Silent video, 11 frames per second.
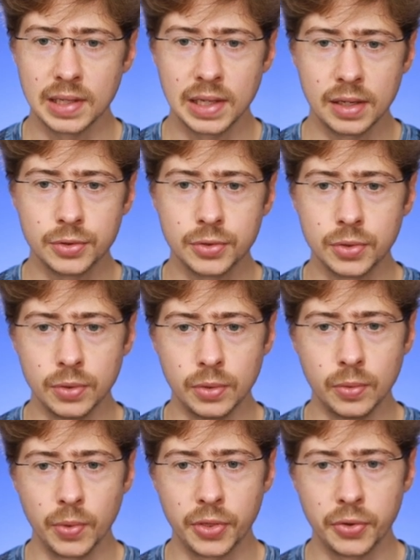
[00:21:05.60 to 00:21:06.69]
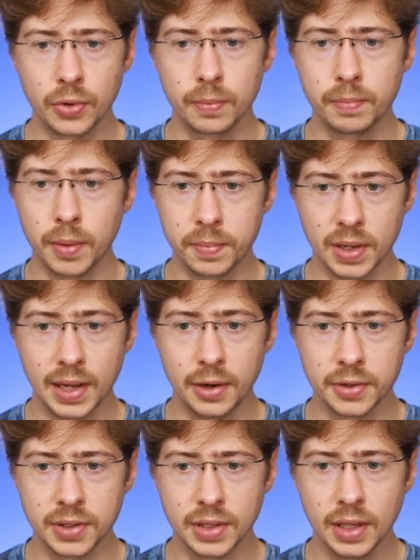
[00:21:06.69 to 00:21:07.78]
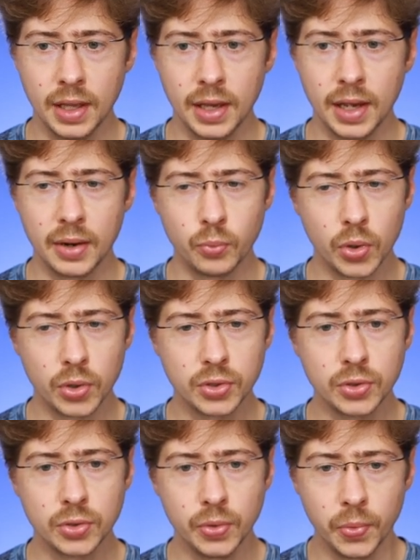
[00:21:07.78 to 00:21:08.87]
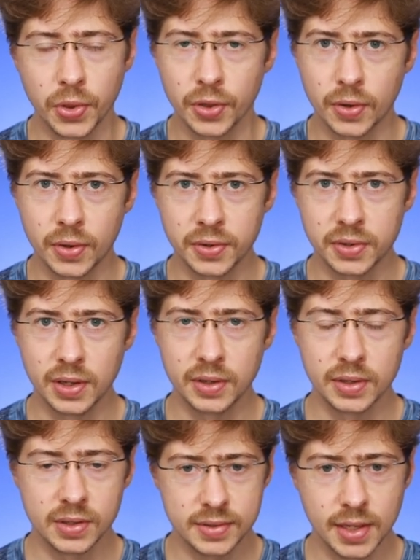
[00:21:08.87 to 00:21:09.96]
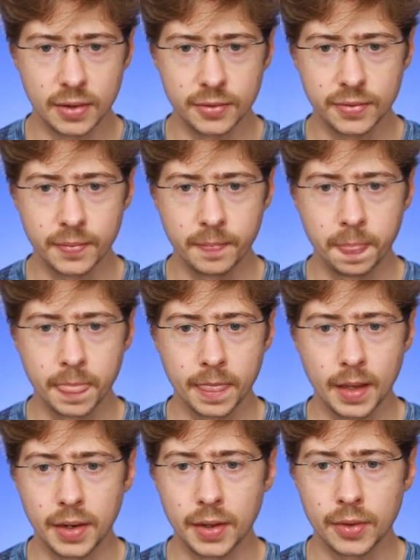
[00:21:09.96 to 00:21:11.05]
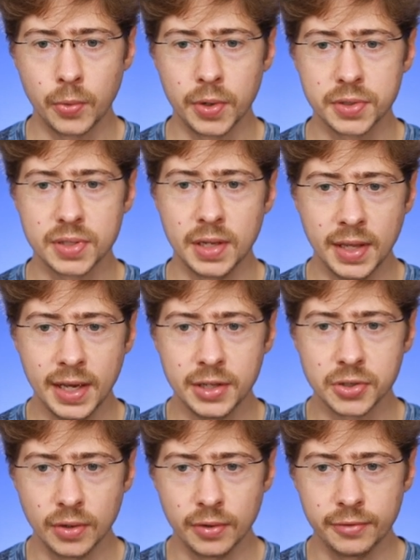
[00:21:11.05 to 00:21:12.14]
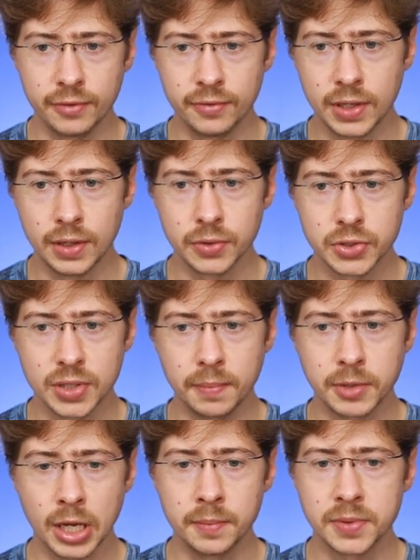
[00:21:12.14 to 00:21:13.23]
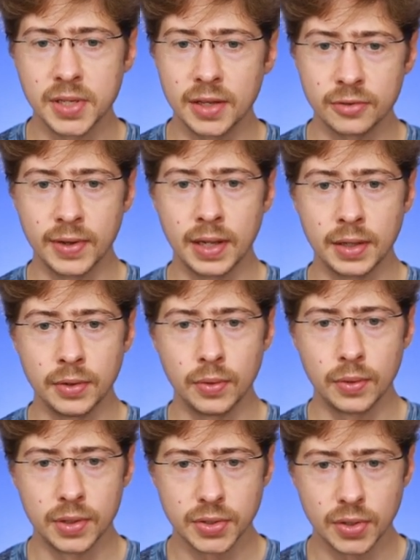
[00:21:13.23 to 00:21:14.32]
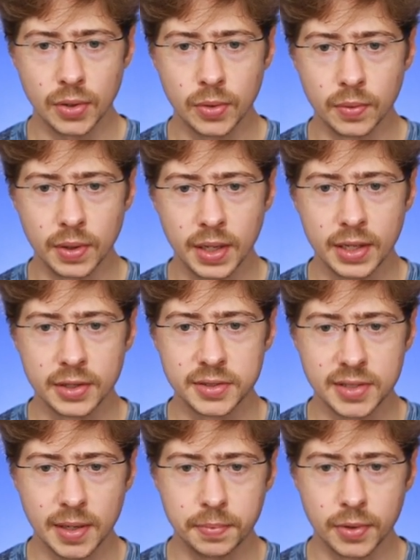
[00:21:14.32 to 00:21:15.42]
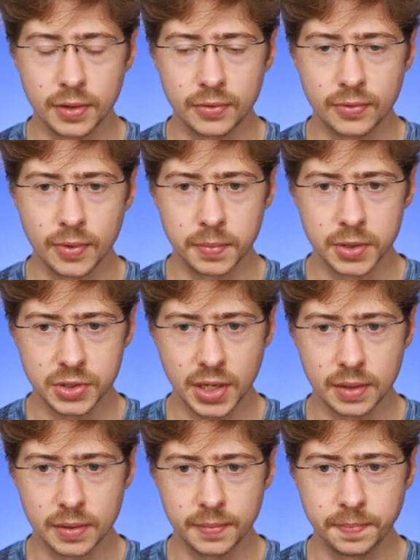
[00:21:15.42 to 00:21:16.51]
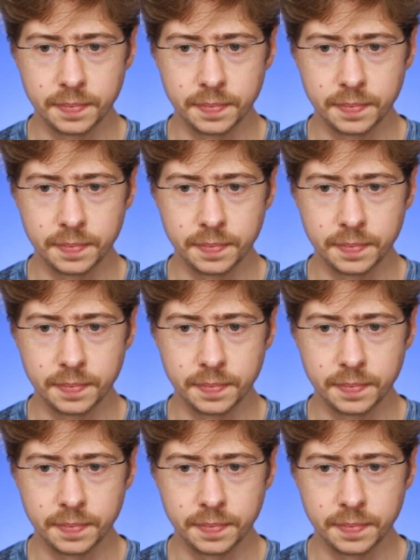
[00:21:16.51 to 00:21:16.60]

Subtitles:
little to do with your popularity and more to do with the content itself. In other words, the nature of a video sometimes has value on its own, separate from your channel.